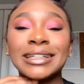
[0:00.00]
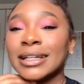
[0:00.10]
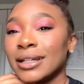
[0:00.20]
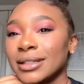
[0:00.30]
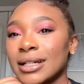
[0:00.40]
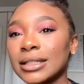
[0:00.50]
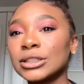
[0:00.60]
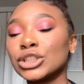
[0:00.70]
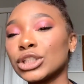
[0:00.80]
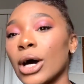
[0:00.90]
Yes,
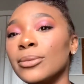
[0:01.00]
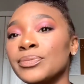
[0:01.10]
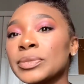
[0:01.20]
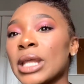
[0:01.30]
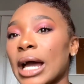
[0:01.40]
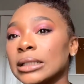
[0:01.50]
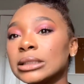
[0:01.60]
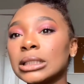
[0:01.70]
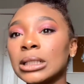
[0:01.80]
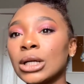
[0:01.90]
so I did
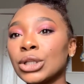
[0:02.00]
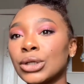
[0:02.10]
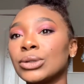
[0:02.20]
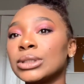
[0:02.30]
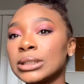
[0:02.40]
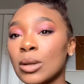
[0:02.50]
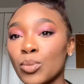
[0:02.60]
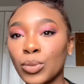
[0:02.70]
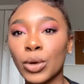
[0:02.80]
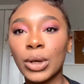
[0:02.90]
a little
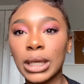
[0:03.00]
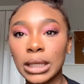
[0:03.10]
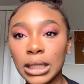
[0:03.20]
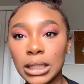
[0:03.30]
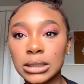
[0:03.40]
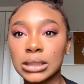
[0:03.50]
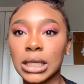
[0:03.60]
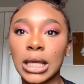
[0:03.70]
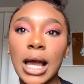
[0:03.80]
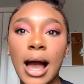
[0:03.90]
simple, easy
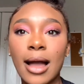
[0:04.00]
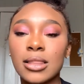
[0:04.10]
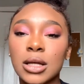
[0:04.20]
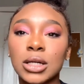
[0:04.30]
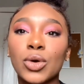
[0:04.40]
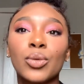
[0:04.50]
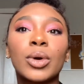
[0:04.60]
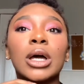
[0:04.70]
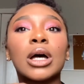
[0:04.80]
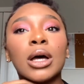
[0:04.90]
eye look with
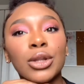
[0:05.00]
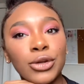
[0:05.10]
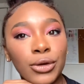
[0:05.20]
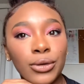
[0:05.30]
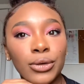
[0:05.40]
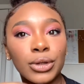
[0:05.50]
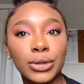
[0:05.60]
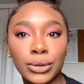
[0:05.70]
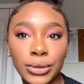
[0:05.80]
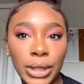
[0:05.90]
a nude
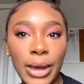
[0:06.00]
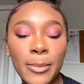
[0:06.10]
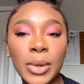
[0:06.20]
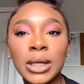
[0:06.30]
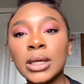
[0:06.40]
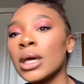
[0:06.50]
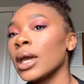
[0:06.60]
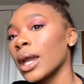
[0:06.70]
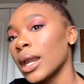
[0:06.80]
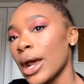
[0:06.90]
little lip,
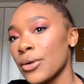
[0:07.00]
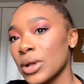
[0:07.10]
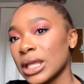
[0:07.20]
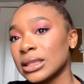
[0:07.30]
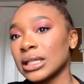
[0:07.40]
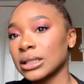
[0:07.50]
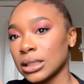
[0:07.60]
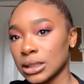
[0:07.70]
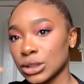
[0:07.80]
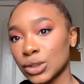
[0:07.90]
and I really think that
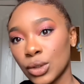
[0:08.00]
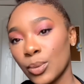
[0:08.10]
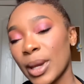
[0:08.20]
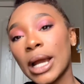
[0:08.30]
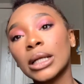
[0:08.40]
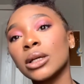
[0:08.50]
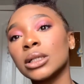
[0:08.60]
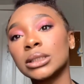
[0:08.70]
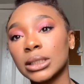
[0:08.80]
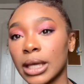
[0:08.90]
these two pair
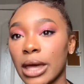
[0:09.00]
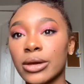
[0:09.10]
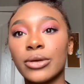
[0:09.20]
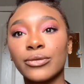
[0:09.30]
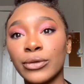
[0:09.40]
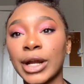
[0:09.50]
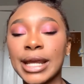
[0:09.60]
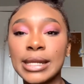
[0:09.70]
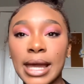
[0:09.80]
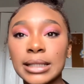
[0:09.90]
together very
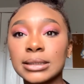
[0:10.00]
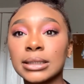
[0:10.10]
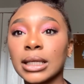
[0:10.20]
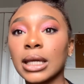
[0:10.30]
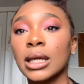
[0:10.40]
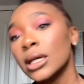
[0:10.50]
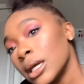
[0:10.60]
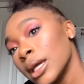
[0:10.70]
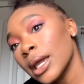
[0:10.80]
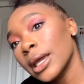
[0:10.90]
nicely.
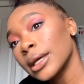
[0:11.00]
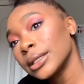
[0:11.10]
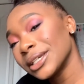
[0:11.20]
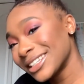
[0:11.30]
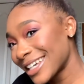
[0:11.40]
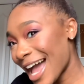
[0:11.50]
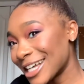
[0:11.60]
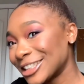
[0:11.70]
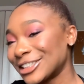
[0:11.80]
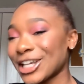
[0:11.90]
And yeah,
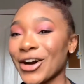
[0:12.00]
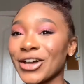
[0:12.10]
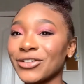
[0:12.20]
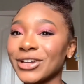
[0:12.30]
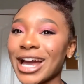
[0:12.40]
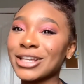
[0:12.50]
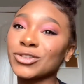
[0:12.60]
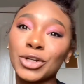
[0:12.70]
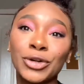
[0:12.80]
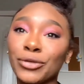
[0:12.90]
so if you guys want
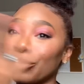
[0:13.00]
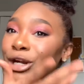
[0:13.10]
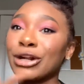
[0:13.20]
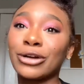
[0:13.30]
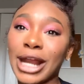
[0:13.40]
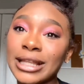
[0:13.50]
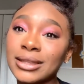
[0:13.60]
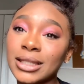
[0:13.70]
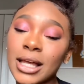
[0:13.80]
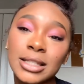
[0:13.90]
to recreate
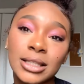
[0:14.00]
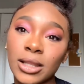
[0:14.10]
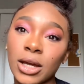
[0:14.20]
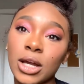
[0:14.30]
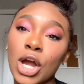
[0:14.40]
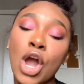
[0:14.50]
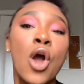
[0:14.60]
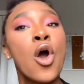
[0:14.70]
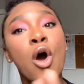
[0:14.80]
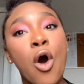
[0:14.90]
this look
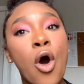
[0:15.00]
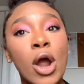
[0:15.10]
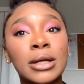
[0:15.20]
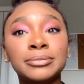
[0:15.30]
or